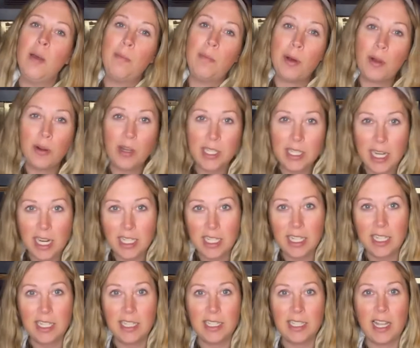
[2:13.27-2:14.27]
bonus
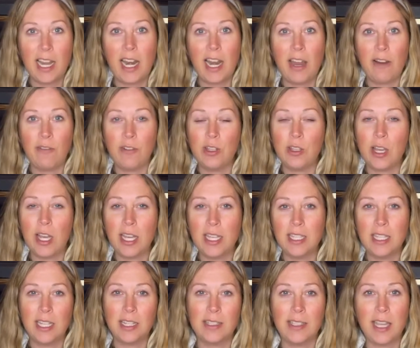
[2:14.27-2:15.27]
ideas that I have for you guys,
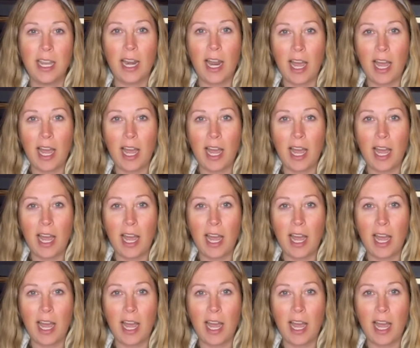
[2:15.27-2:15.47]
things that